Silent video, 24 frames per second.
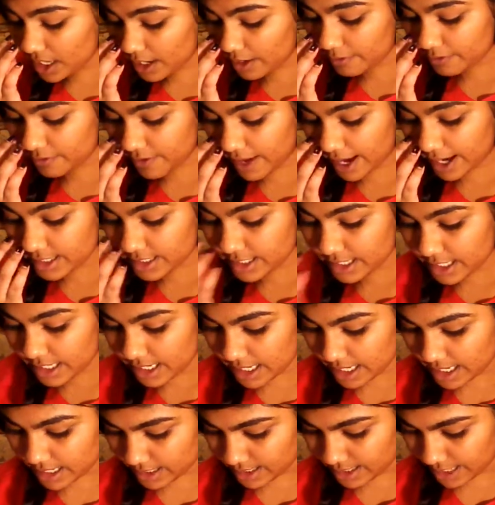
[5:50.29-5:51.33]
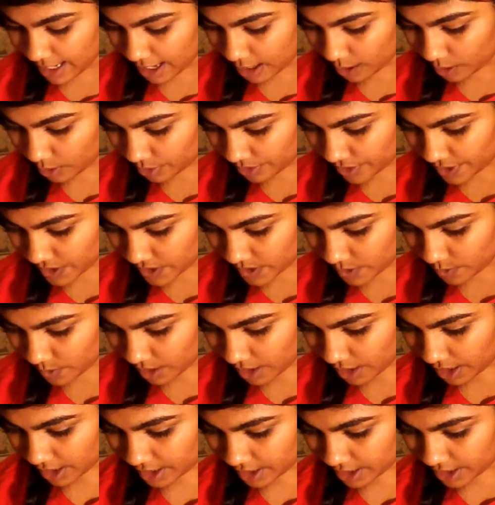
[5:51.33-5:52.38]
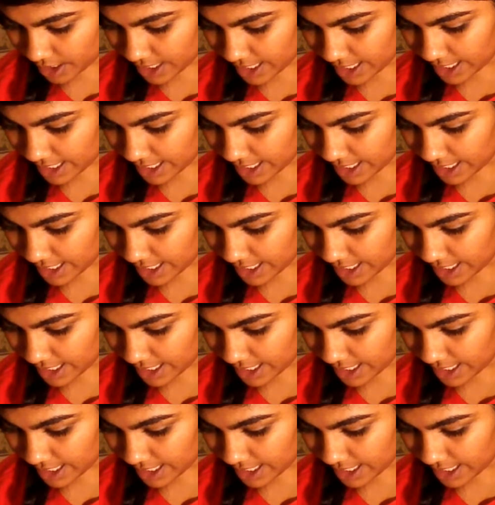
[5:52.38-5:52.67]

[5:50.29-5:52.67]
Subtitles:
effect. Now, this one